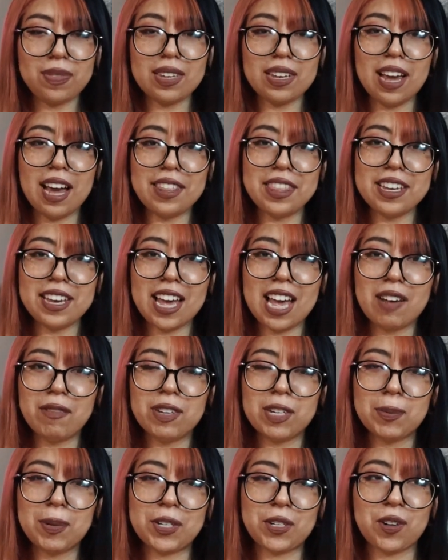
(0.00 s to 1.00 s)
I think I have
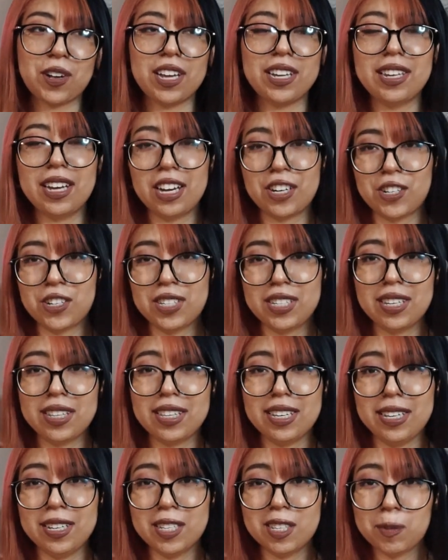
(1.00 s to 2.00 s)
a special connection to
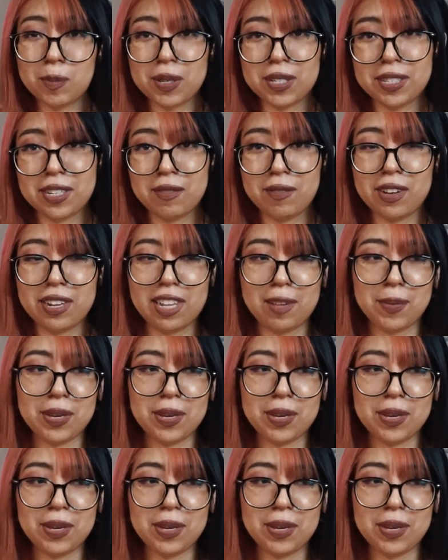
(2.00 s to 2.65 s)
these specifically